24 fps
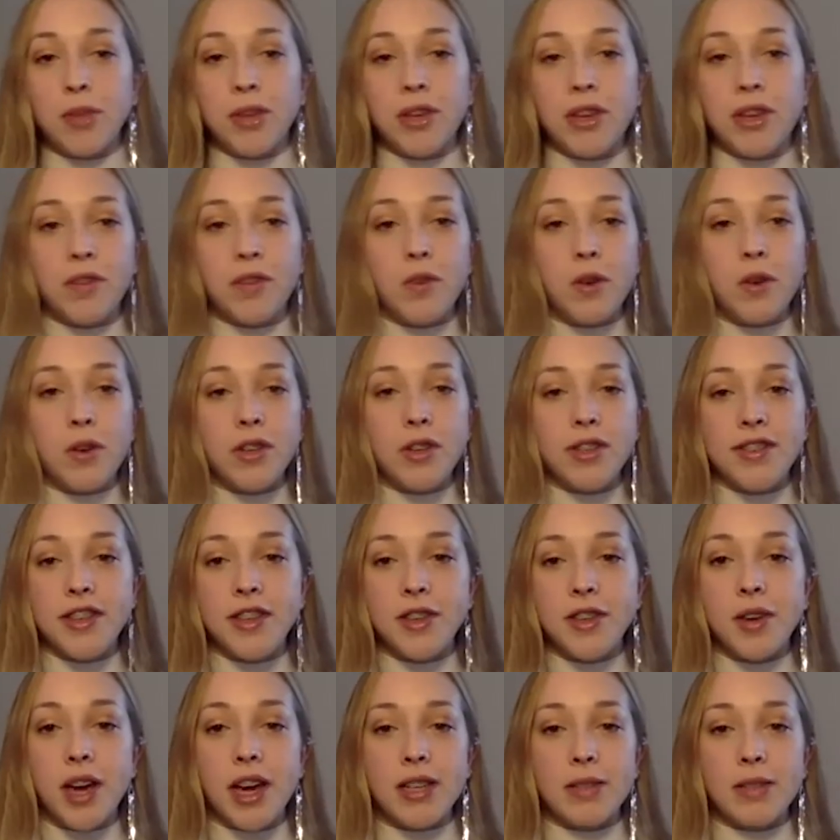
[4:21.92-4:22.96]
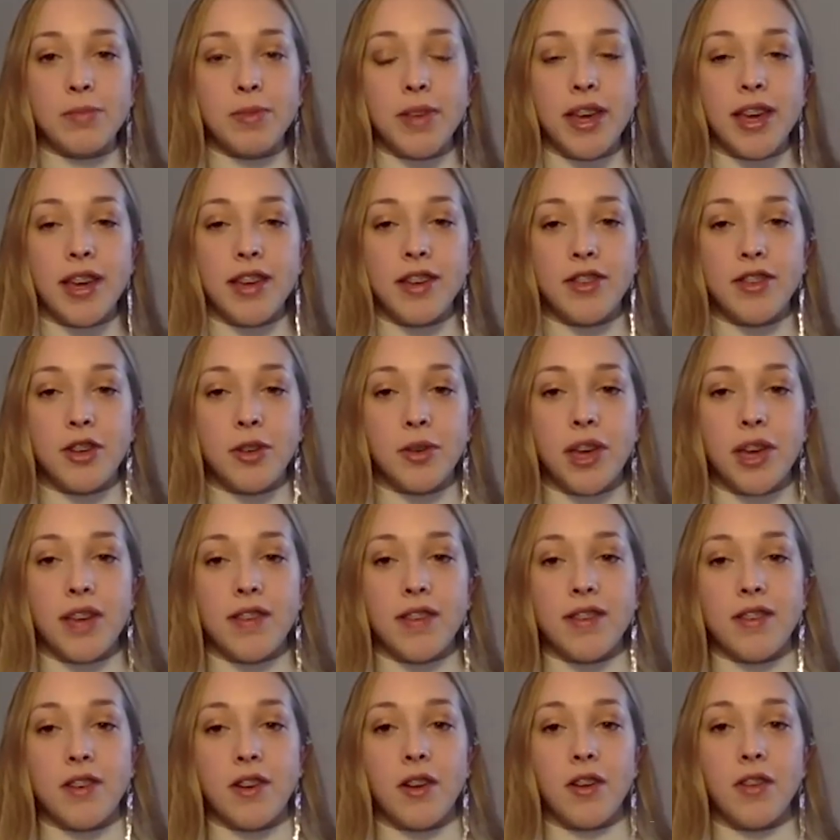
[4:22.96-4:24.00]
looking forward to seeing you guys play and
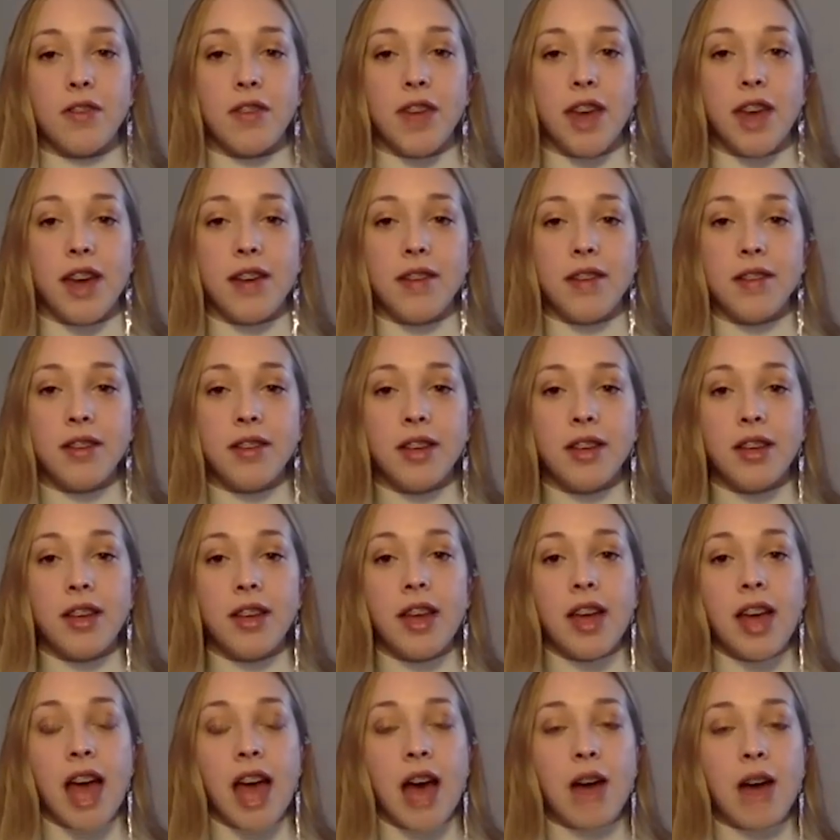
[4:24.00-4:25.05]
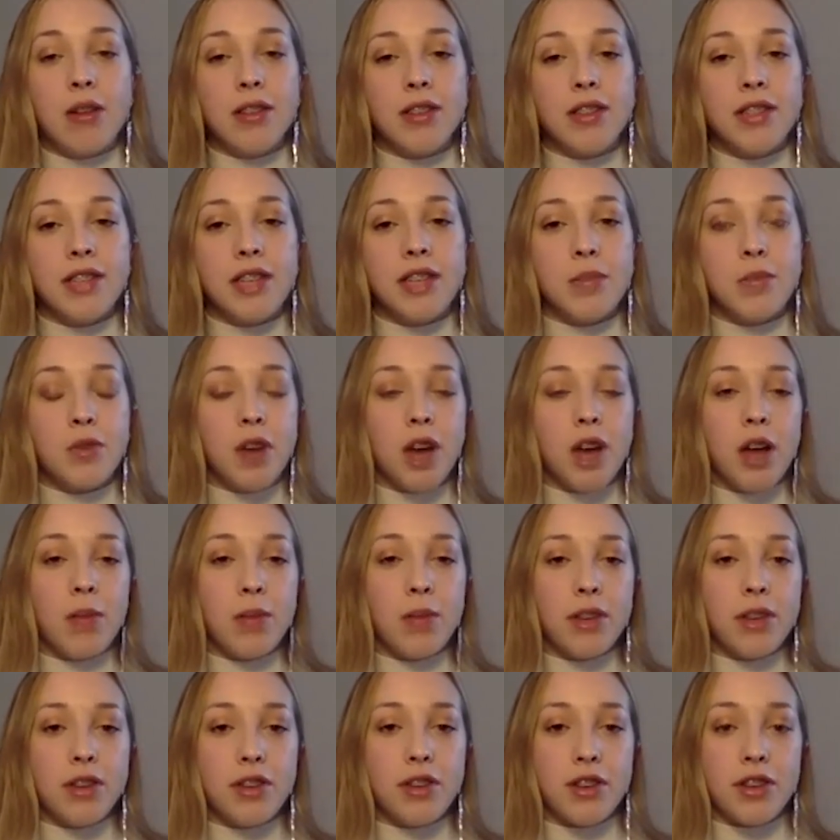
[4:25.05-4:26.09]
showcasing all of that. How has team morale
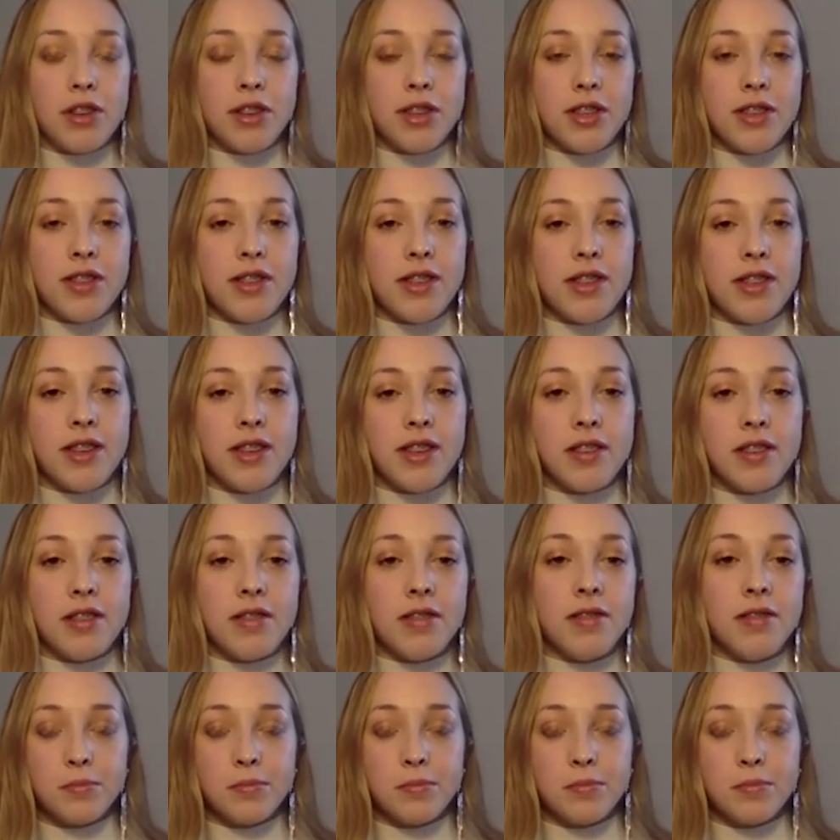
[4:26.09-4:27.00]
been during this season?